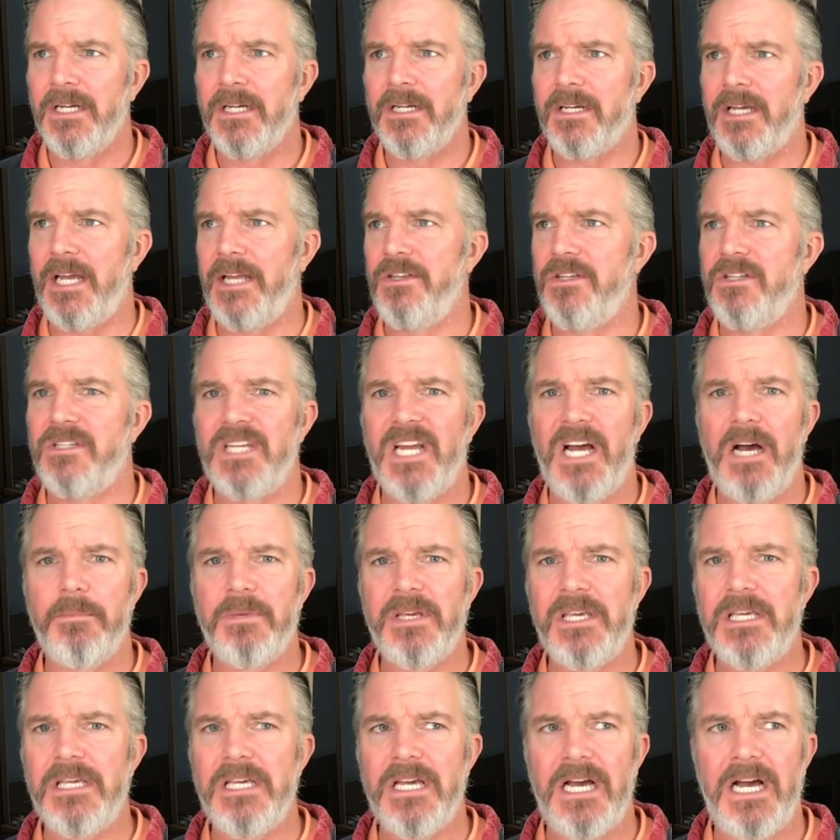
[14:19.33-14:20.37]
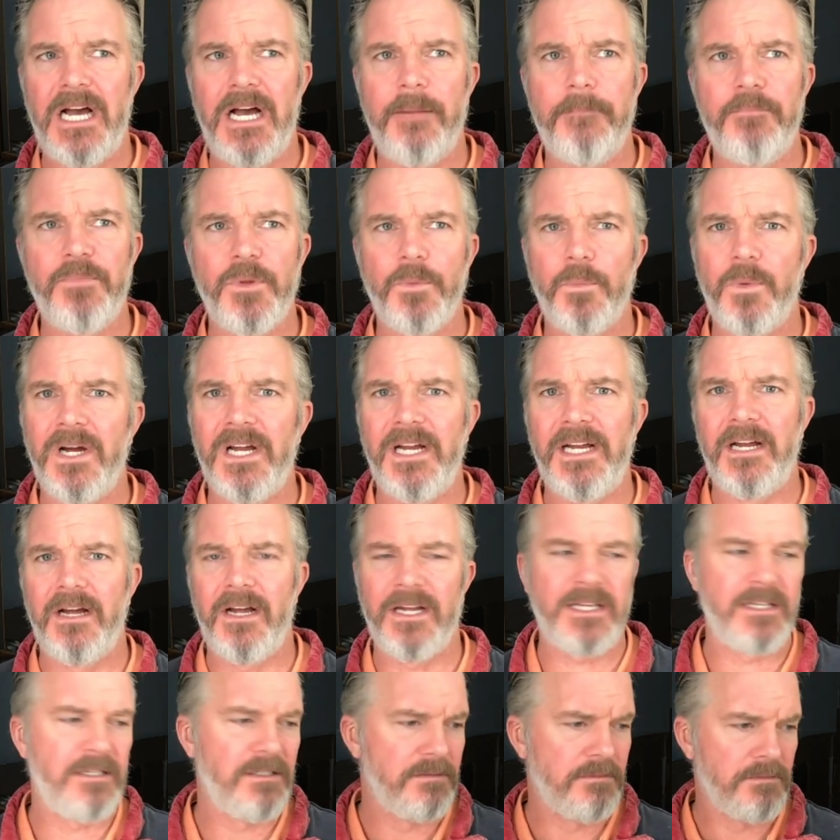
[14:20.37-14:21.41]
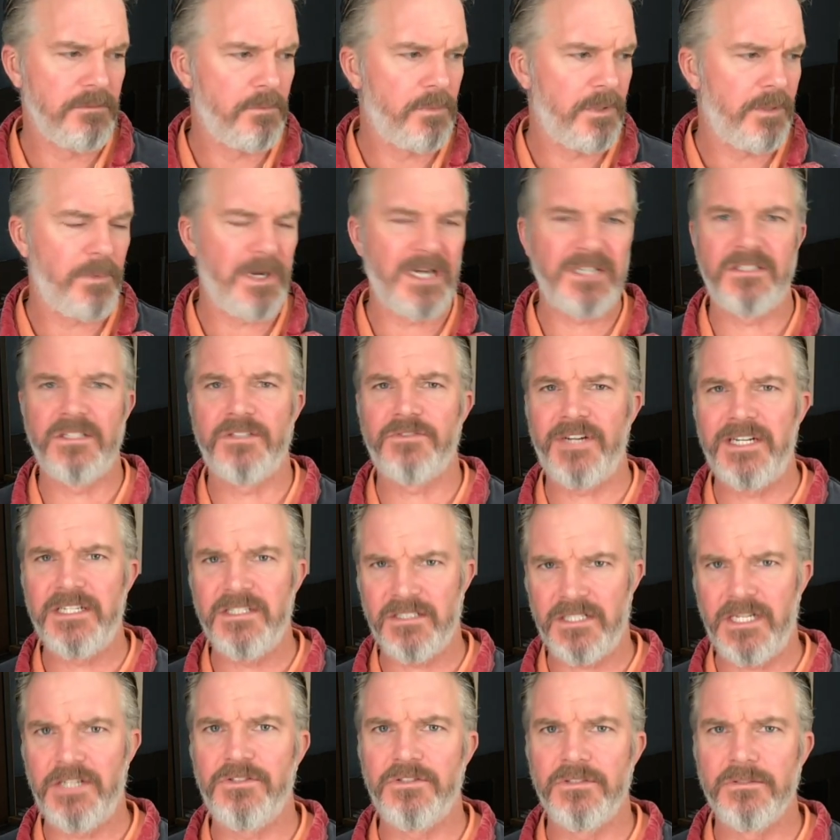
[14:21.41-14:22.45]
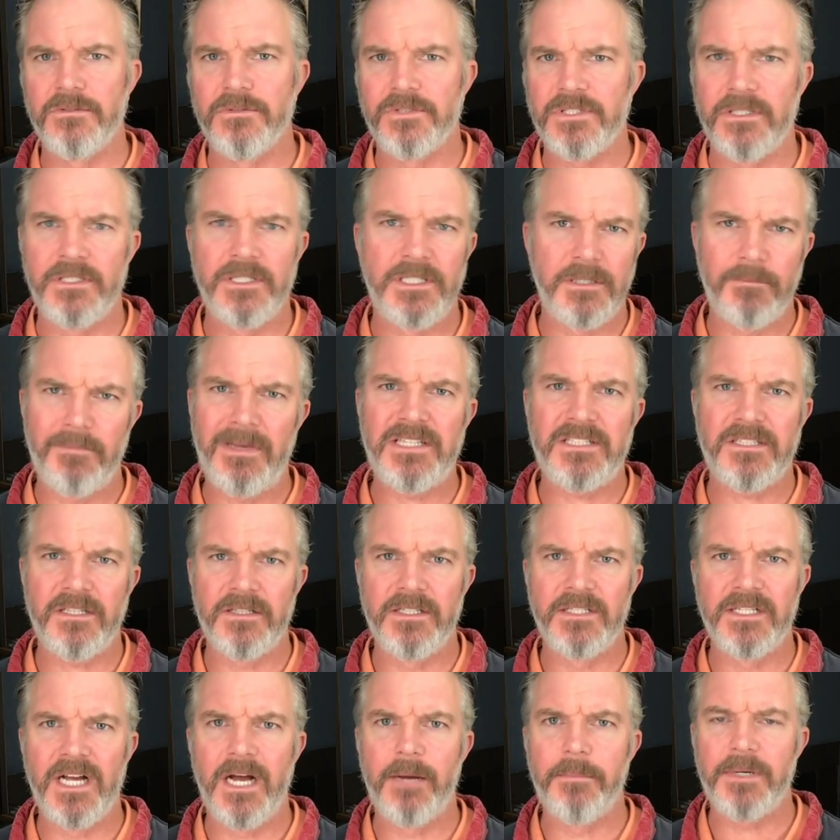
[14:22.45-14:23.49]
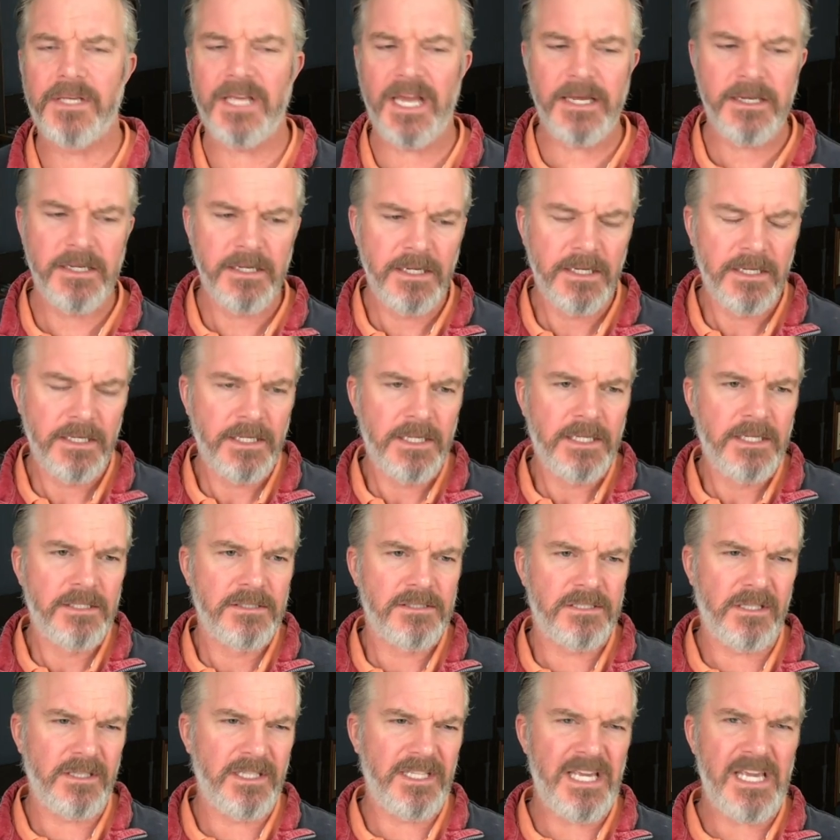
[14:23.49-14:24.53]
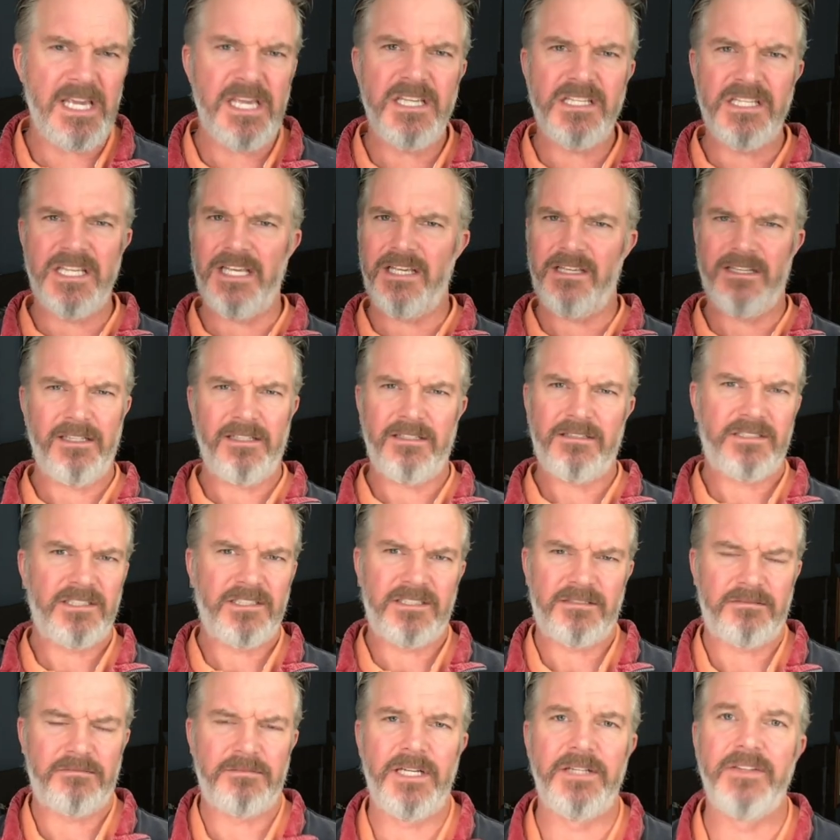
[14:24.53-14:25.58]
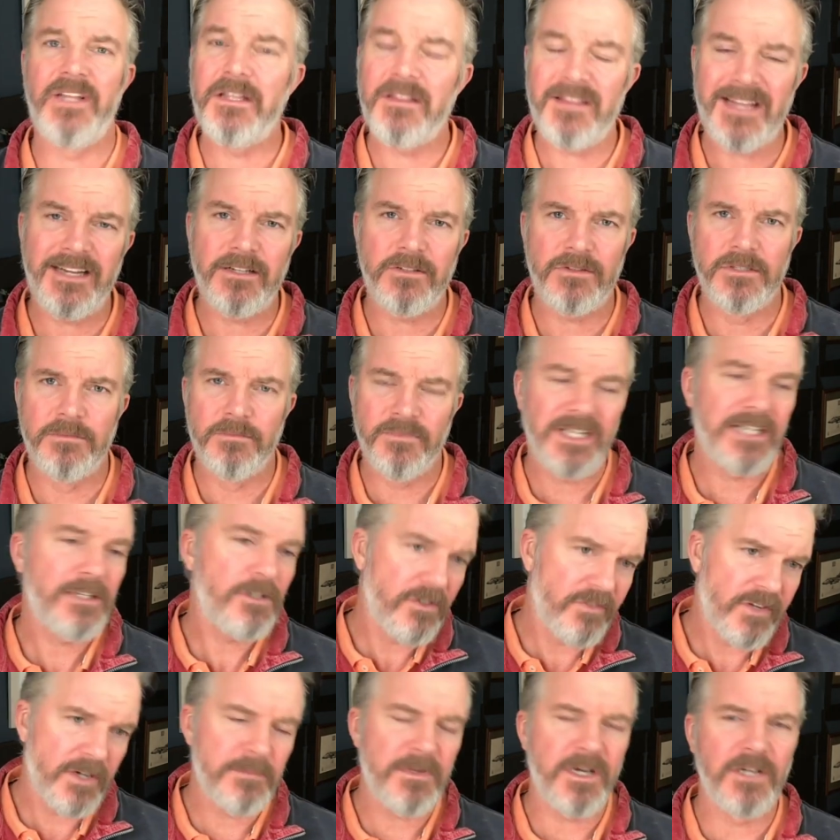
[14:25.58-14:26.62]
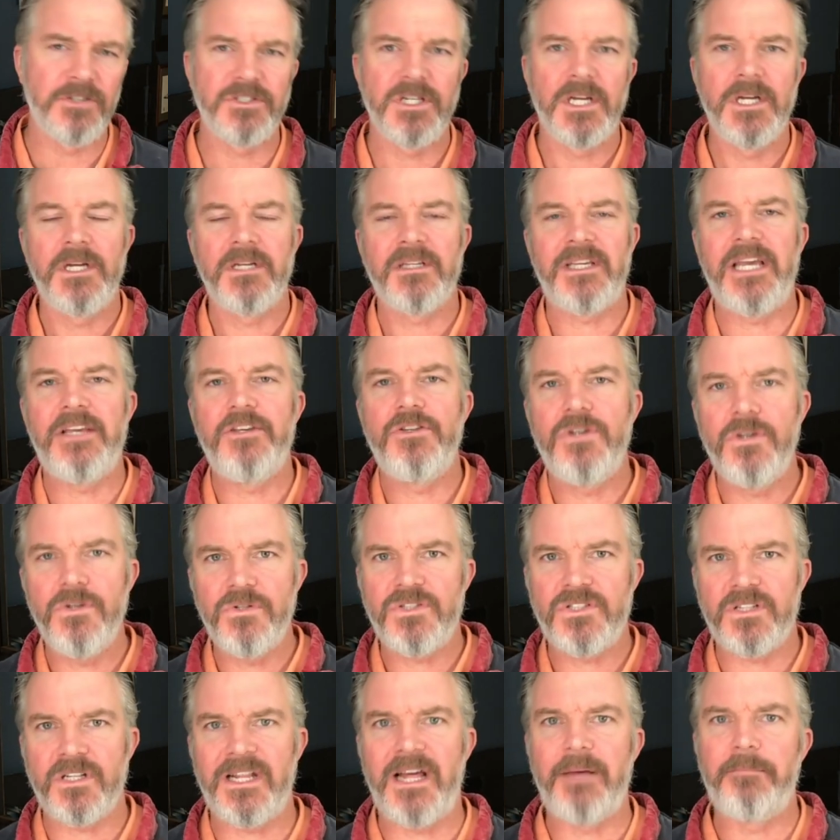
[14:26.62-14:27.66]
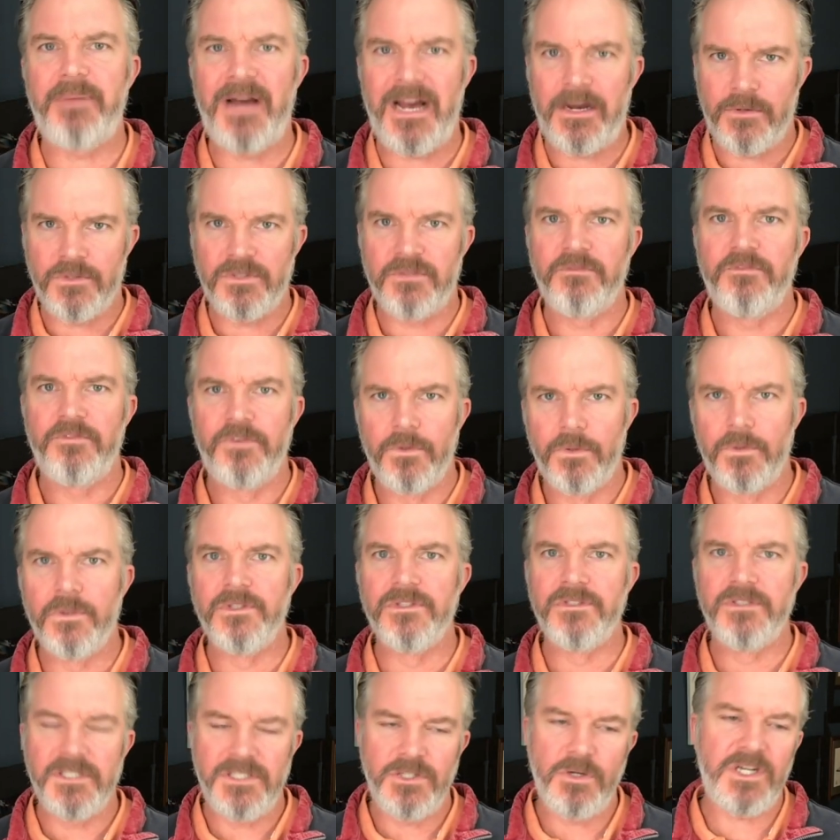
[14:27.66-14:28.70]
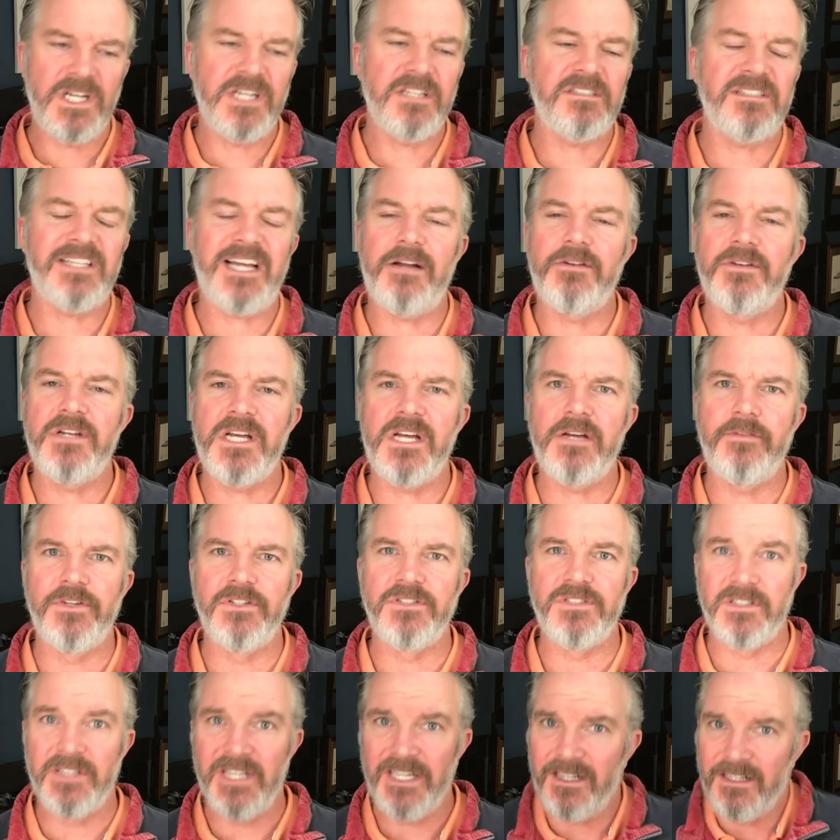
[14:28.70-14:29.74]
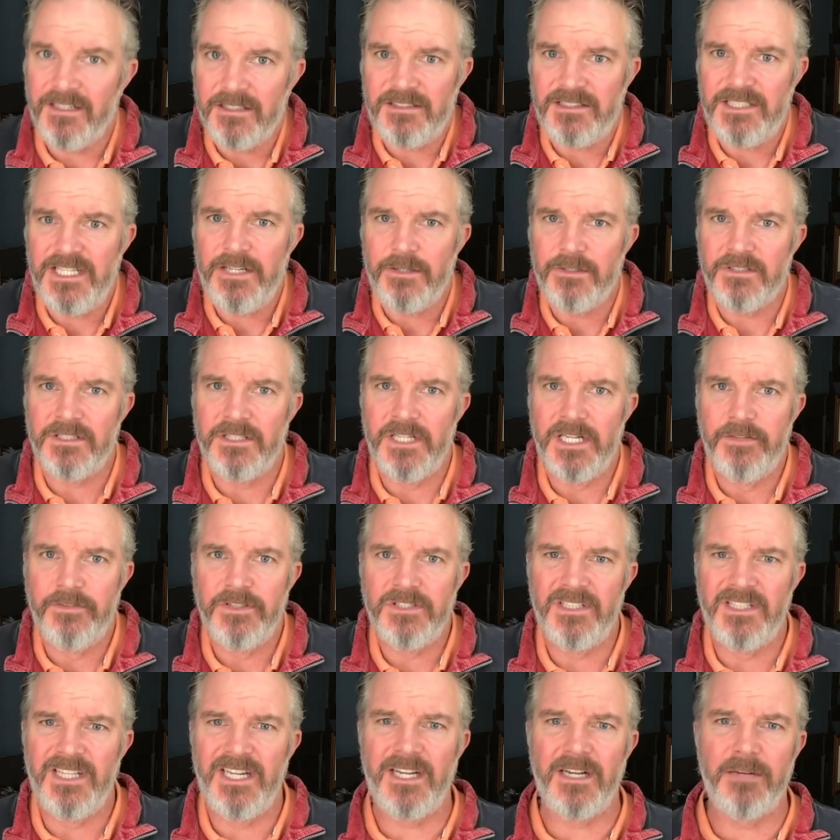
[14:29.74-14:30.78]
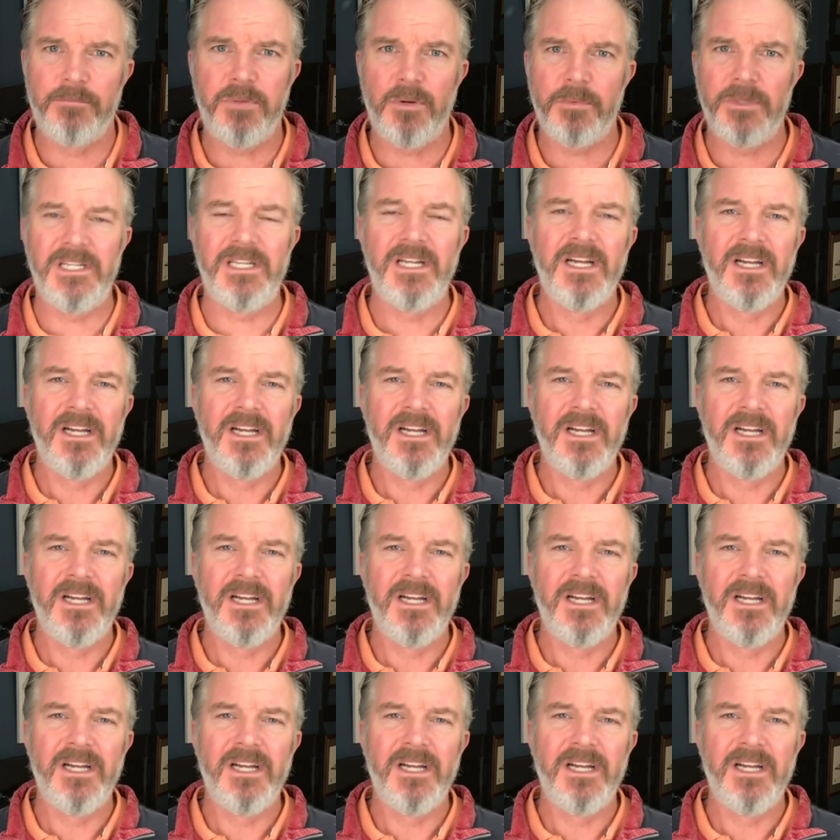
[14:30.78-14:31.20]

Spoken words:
Can you tell me where's the train station or something? You make something up, okay? Something easy. It's just, and then thank them. Thank you very much. Get used to that backwards and forwards. You're going to sound nervous and they're going to see you as nervous and they're going to probably